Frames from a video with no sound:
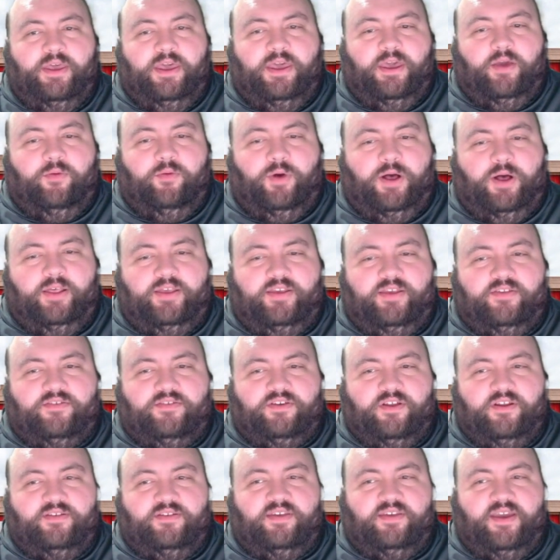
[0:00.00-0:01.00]
And while he's
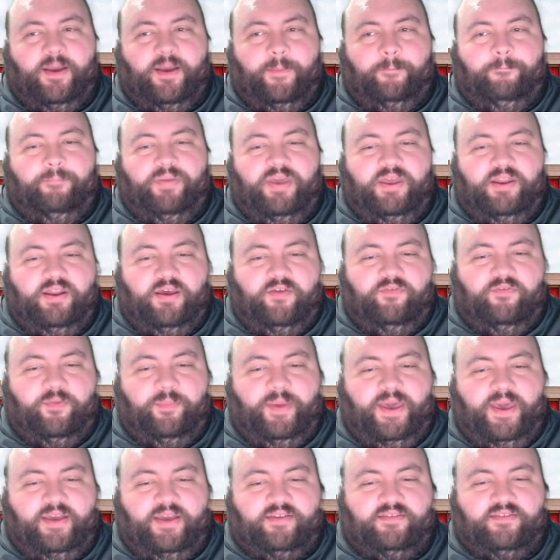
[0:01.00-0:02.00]
going to take a bit of a
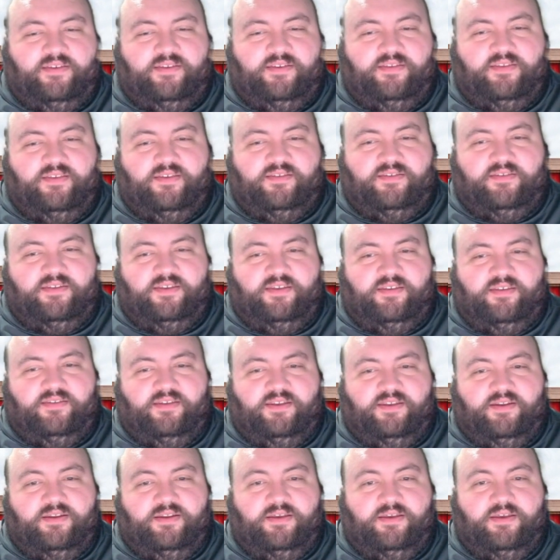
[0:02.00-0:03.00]
backseat this
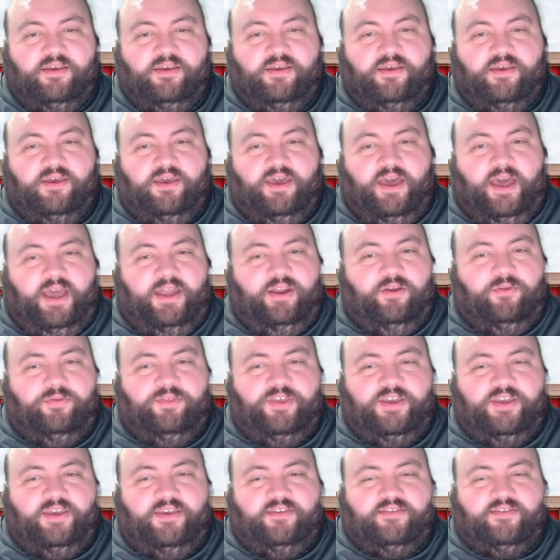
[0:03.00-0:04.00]
season, I don't
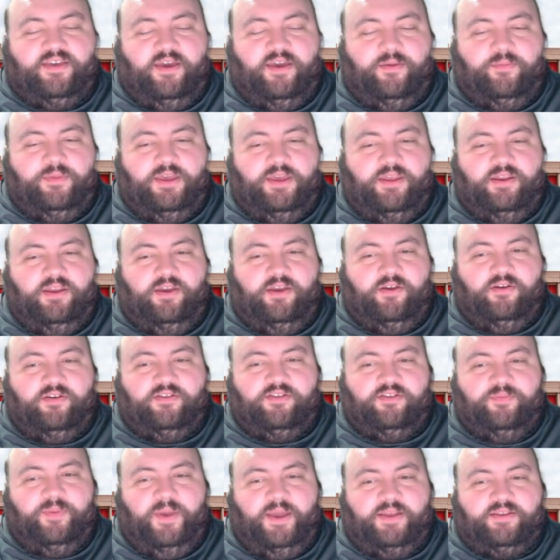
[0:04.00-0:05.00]
think he's coming in here
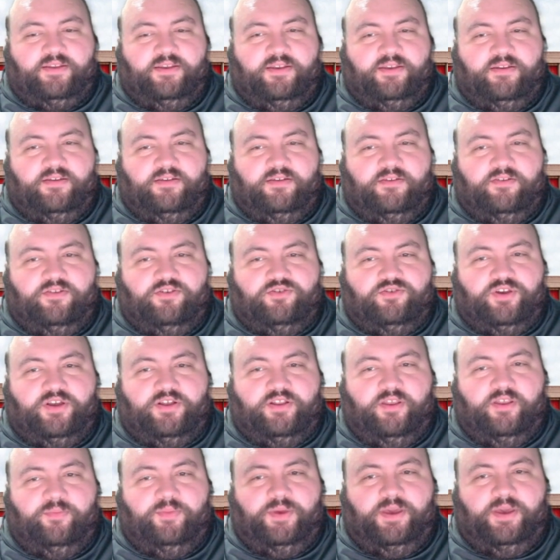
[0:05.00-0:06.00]
expecting to
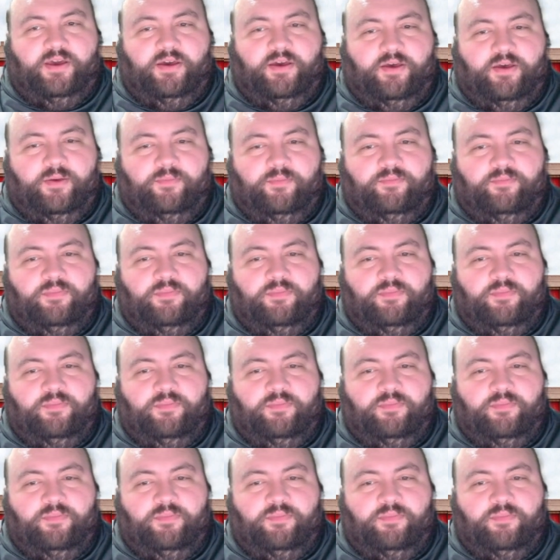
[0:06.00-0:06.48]
strictly be a